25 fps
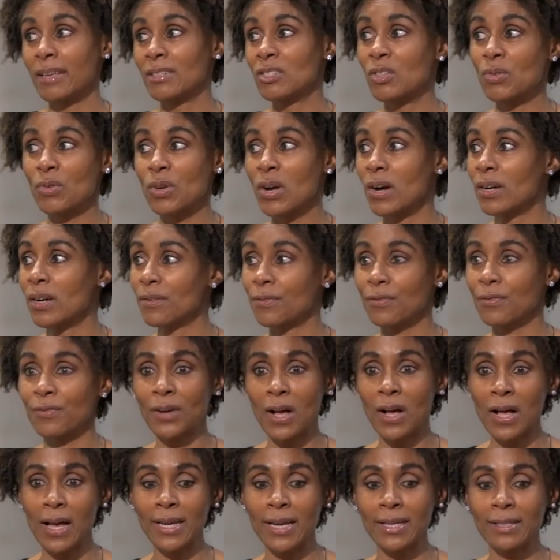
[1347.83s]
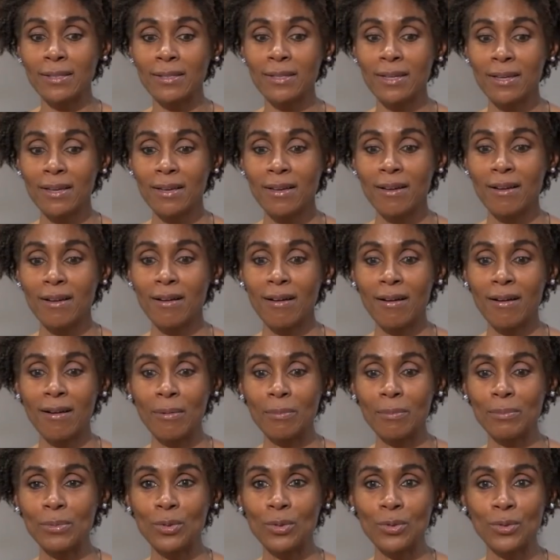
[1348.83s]
And you've got to find
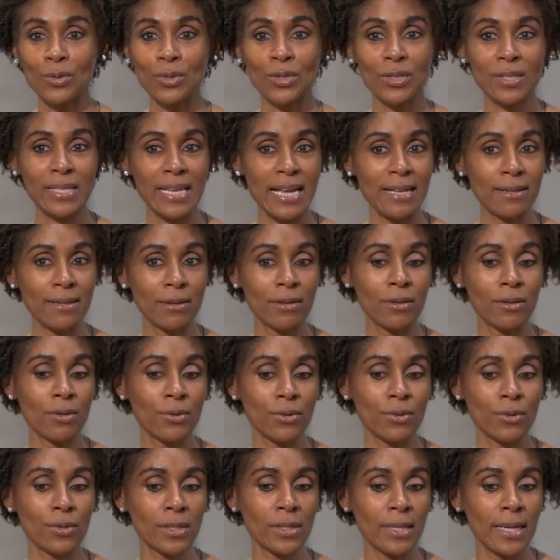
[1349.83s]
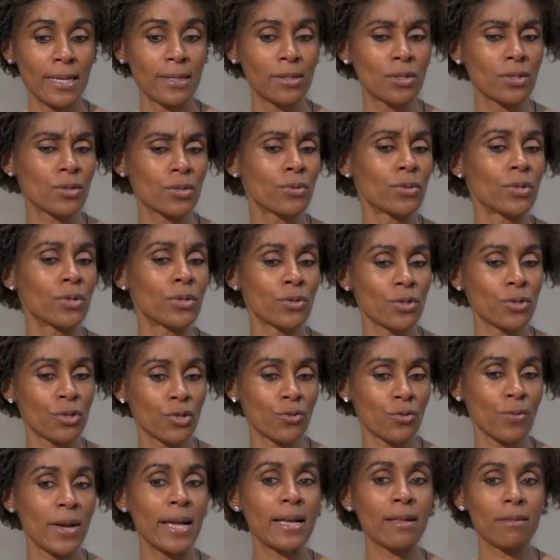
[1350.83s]
um, your sen- your sense or your
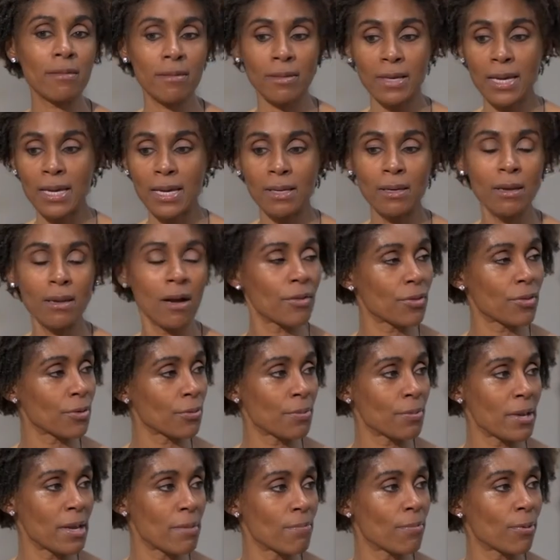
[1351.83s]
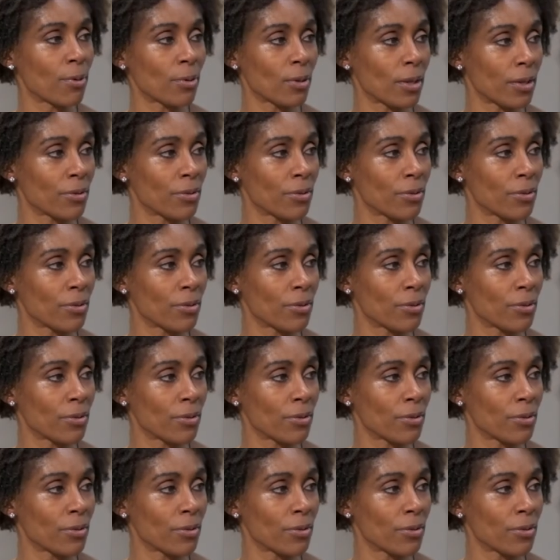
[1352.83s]
strength in other people.